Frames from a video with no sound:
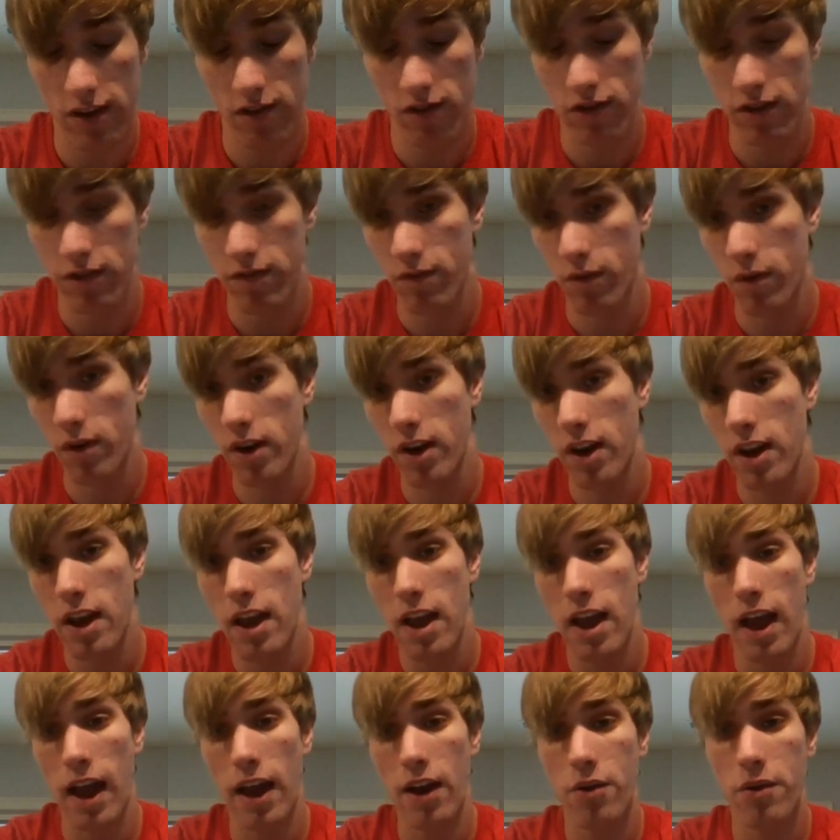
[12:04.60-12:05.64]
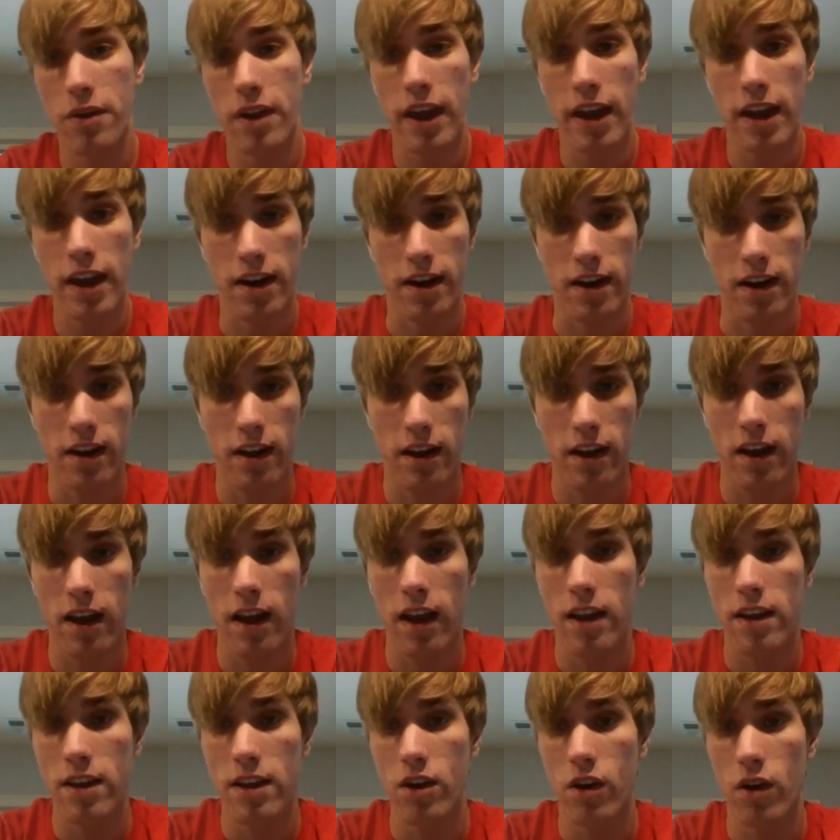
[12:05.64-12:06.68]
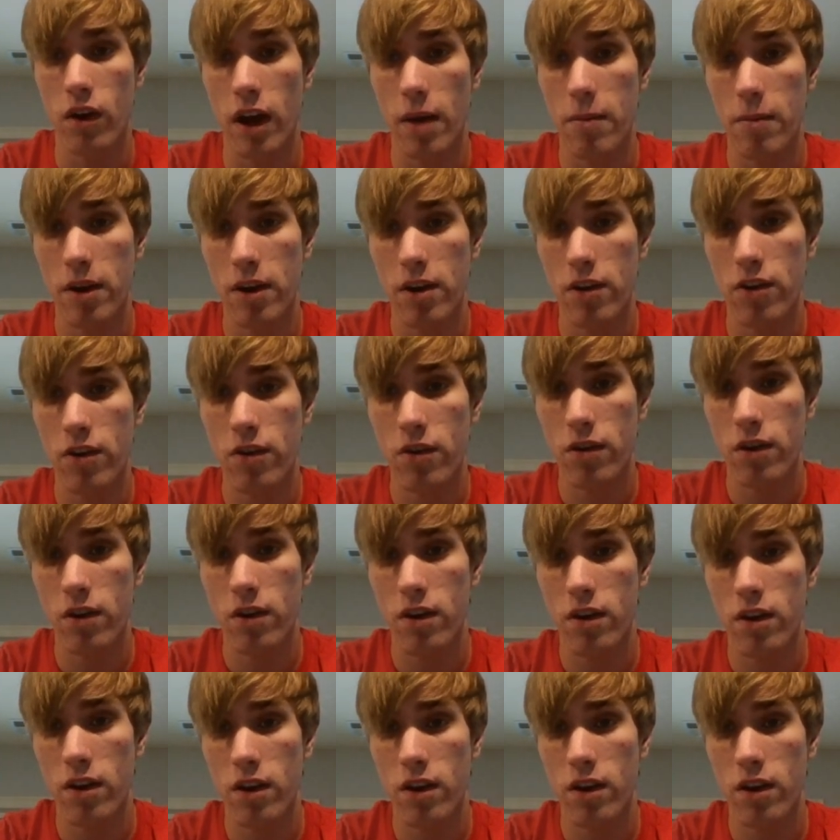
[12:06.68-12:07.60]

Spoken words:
takes g4, I don't care. You know what I'm gonna do?